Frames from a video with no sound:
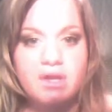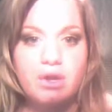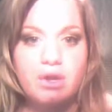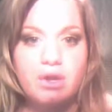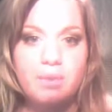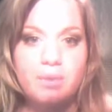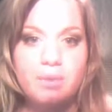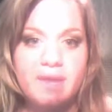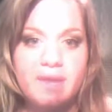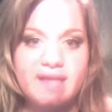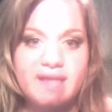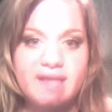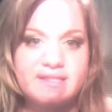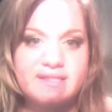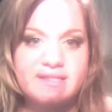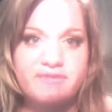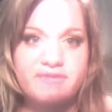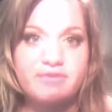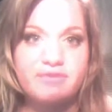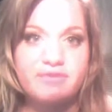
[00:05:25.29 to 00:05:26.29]
open
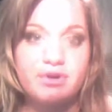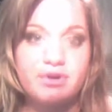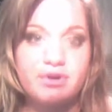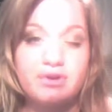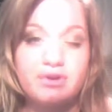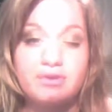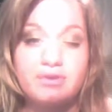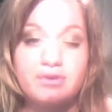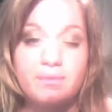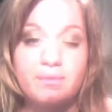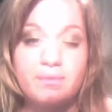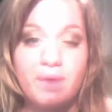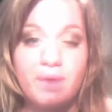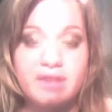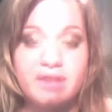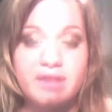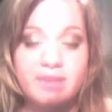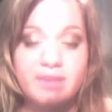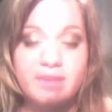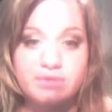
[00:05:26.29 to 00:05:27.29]
except for one
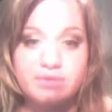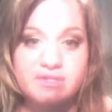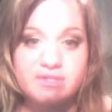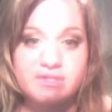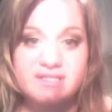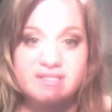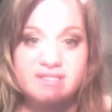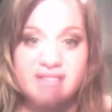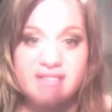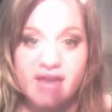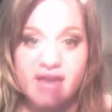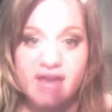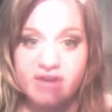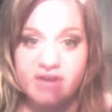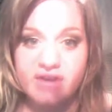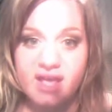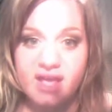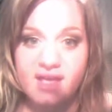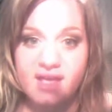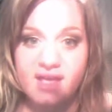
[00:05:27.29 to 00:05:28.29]
that was on
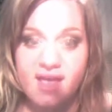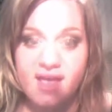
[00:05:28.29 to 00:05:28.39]
Saturday,